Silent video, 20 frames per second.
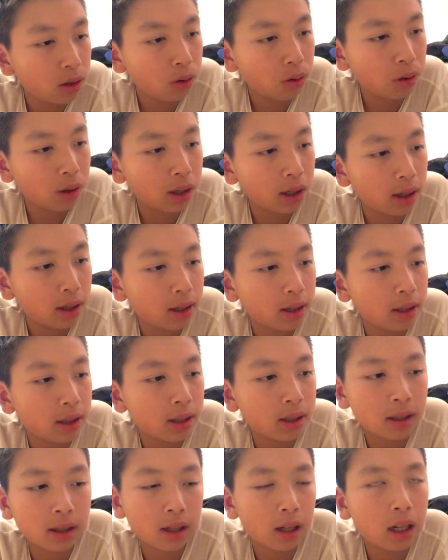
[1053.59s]

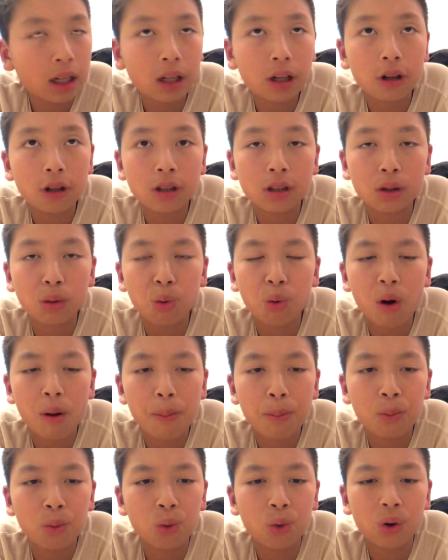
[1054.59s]
And there's
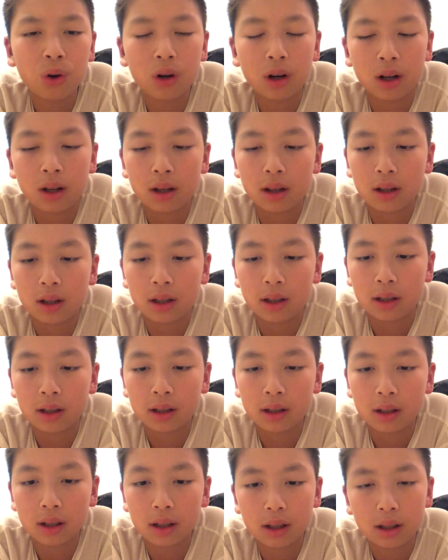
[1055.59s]
one more, I
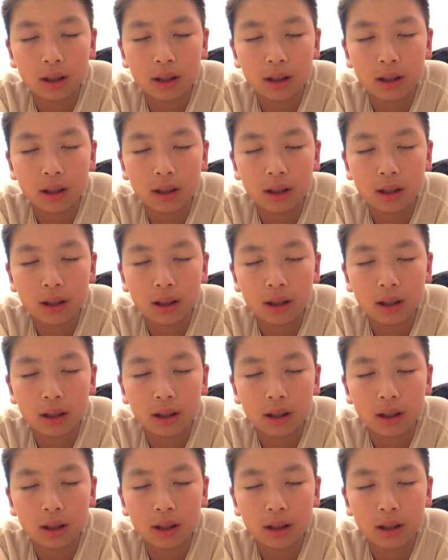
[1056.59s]
think.